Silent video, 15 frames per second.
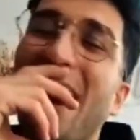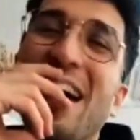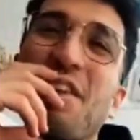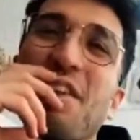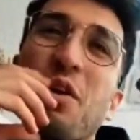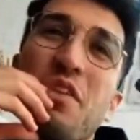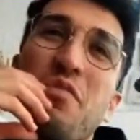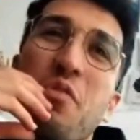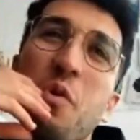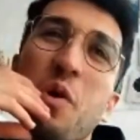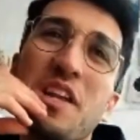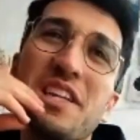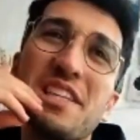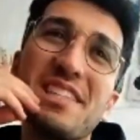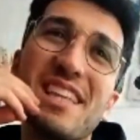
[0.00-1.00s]
I don't even
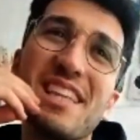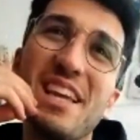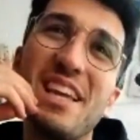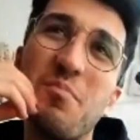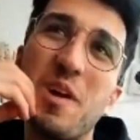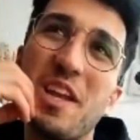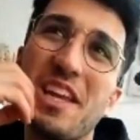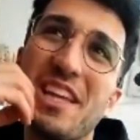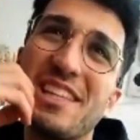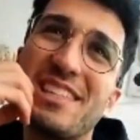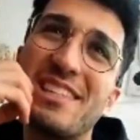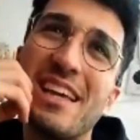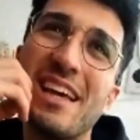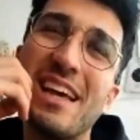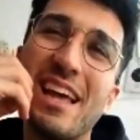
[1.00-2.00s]
want to say it, but
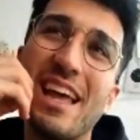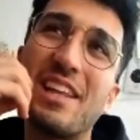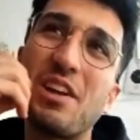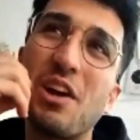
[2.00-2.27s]
it